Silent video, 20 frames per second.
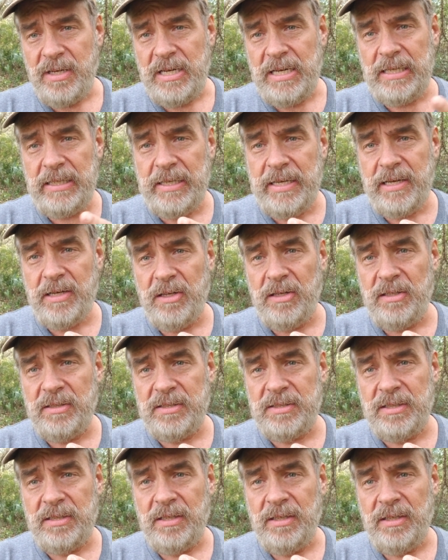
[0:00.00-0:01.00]

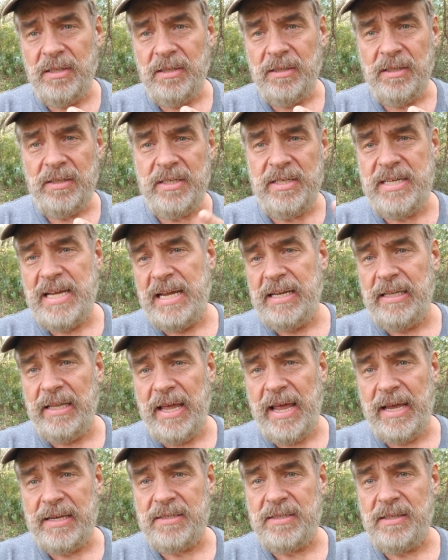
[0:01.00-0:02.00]
illegals dead
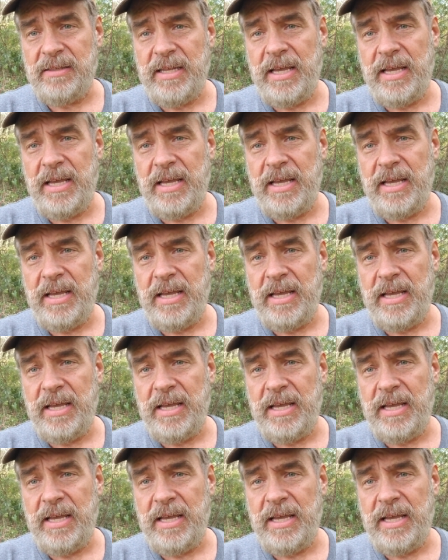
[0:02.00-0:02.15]
last.